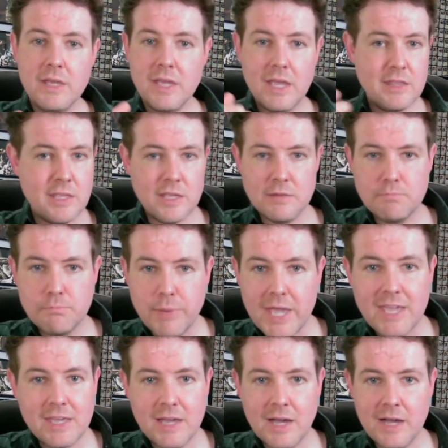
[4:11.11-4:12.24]
and then
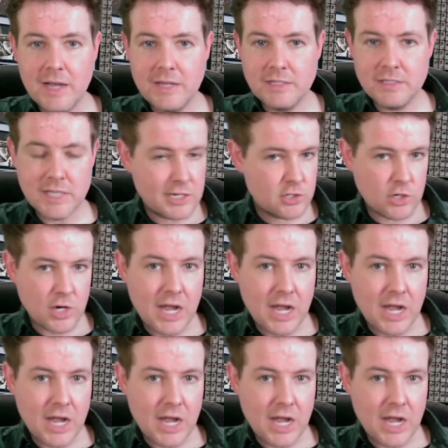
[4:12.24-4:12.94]
bank on Dr.